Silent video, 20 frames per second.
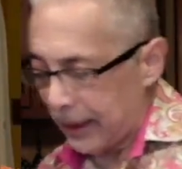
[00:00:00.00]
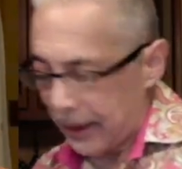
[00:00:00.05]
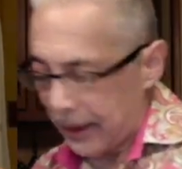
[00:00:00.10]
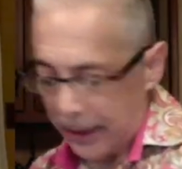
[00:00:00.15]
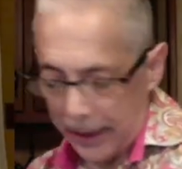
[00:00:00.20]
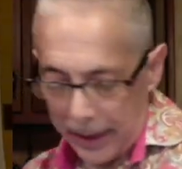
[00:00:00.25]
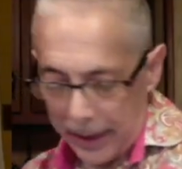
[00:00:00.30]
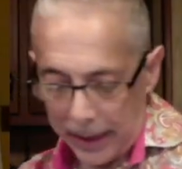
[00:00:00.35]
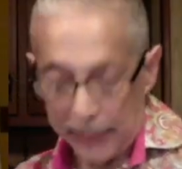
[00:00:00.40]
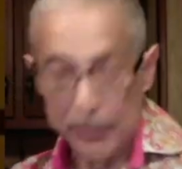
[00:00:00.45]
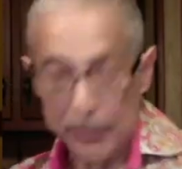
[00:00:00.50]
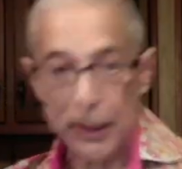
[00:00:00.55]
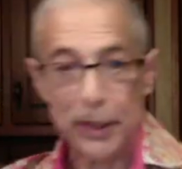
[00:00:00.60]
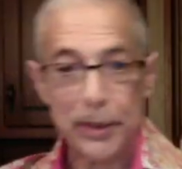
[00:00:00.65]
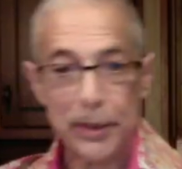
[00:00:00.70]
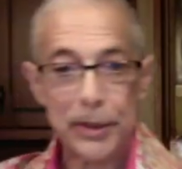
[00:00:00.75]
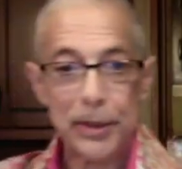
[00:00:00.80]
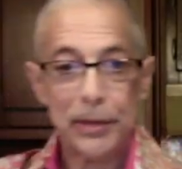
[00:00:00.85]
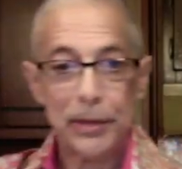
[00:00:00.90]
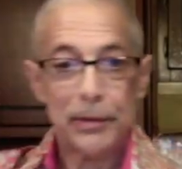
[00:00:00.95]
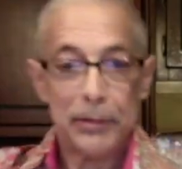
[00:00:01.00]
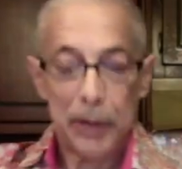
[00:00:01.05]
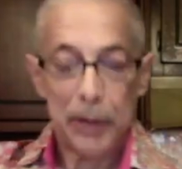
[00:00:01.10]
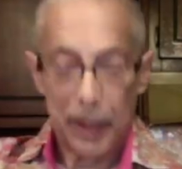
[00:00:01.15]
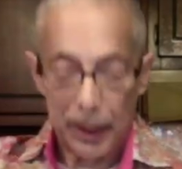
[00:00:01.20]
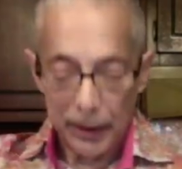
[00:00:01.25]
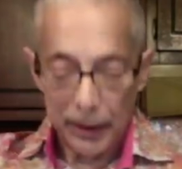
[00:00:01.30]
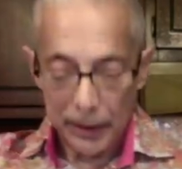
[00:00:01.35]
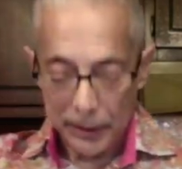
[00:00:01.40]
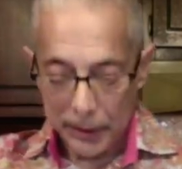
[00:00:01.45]
And I'm going to use two
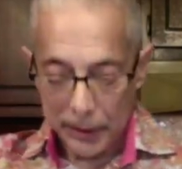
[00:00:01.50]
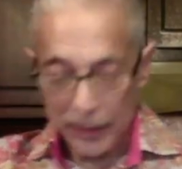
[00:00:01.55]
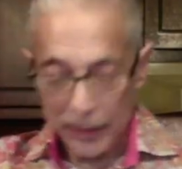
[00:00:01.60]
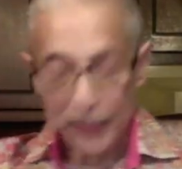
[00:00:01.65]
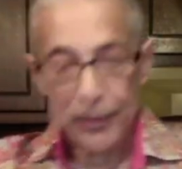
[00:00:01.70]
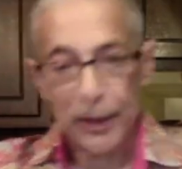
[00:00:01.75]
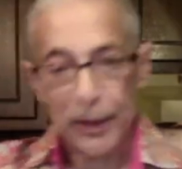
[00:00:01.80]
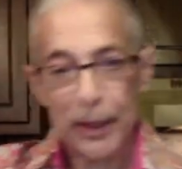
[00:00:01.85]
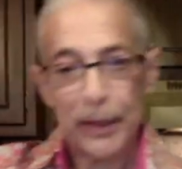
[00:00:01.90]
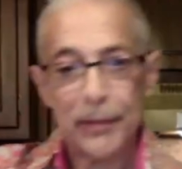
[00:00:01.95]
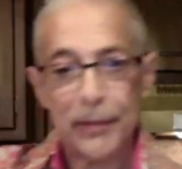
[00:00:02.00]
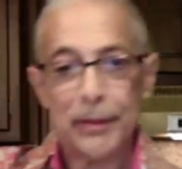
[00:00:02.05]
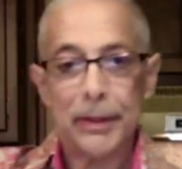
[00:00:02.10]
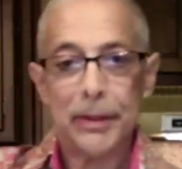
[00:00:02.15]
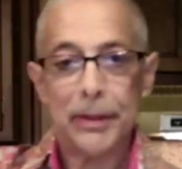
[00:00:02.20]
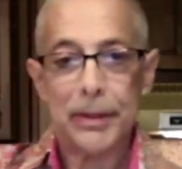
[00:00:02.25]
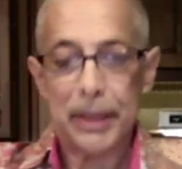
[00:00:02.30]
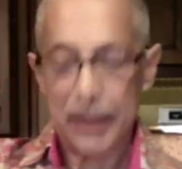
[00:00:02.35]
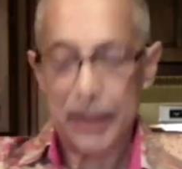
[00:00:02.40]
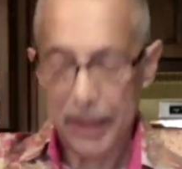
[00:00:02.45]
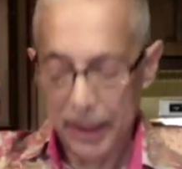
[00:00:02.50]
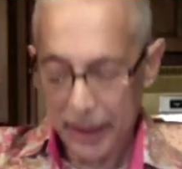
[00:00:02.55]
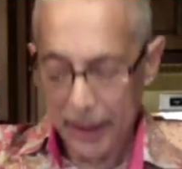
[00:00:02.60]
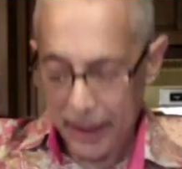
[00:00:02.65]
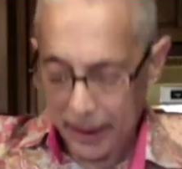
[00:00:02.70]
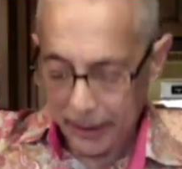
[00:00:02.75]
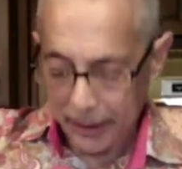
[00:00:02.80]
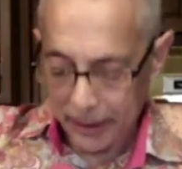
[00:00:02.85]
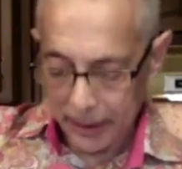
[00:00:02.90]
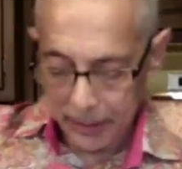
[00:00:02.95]
different olive oils in this
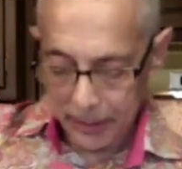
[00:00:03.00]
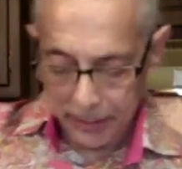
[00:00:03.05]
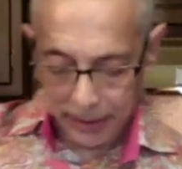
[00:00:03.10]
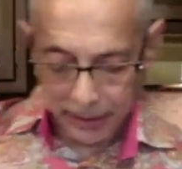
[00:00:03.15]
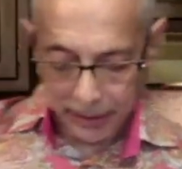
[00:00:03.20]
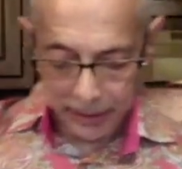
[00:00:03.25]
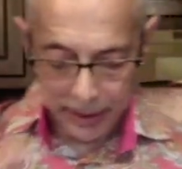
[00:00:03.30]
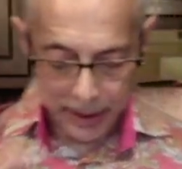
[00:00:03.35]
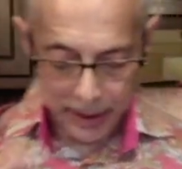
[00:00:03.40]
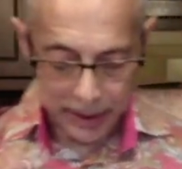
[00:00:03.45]
salad as well.